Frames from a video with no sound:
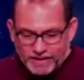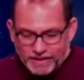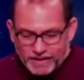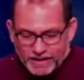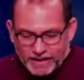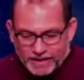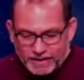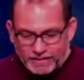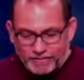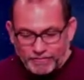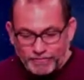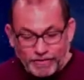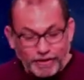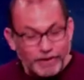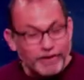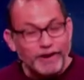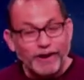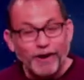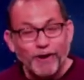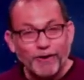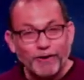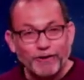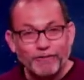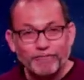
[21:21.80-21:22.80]
in the very
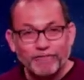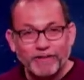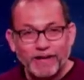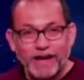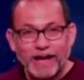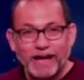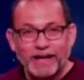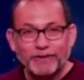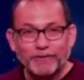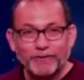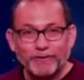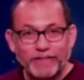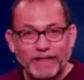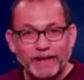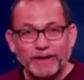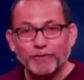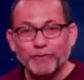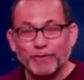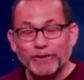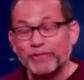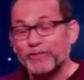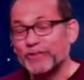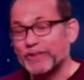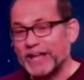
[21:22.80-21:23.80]
heart of God or that
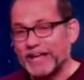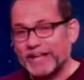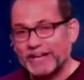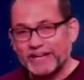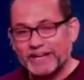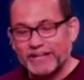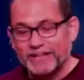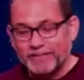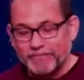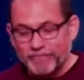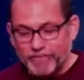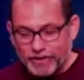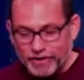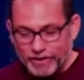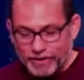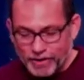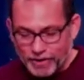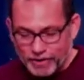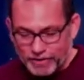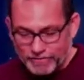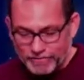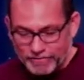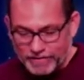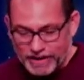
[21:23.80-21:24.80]
originated in the very
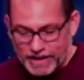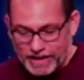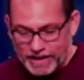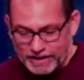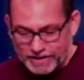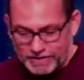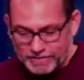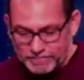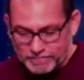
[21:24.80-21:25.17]
heart of God.